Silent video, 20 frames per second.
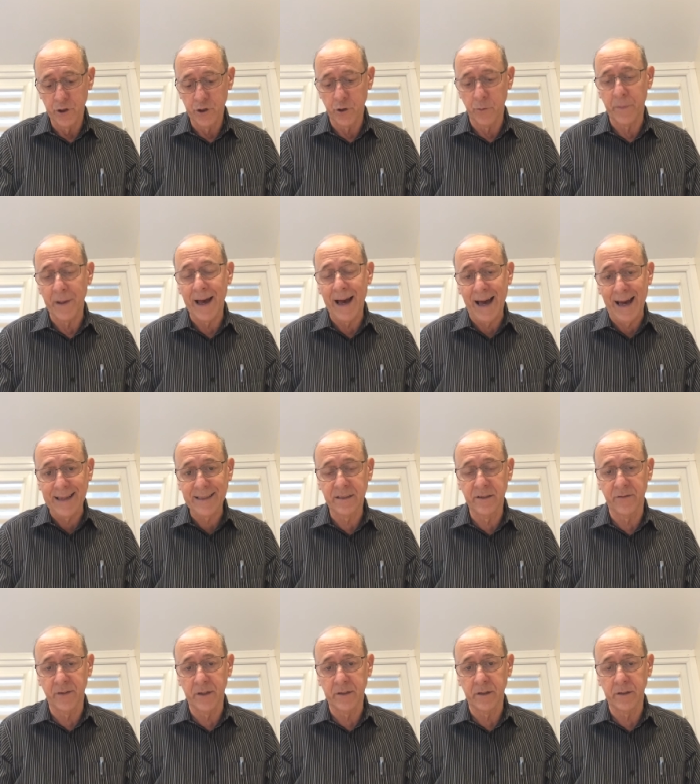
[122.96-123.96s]
should be
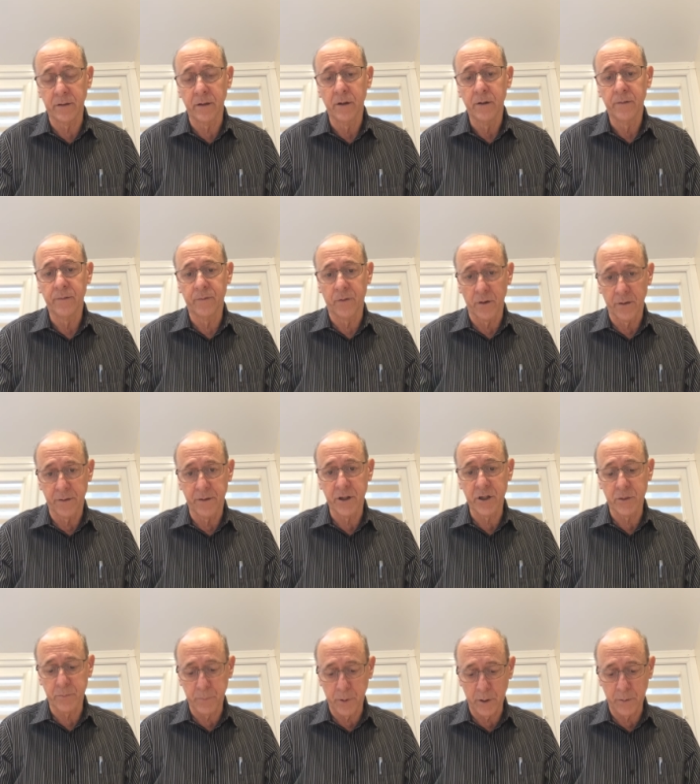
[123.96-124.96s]
activated for
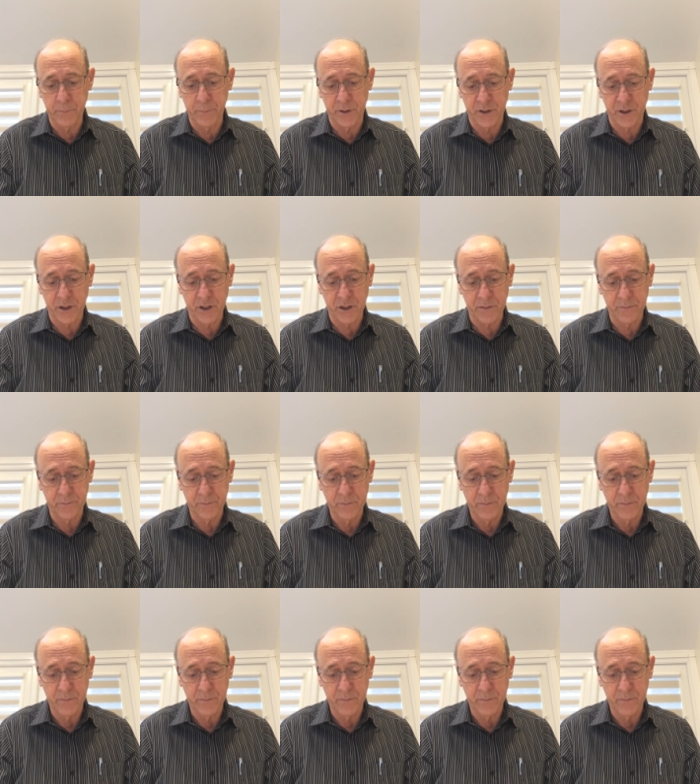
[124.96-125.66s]
this purpose.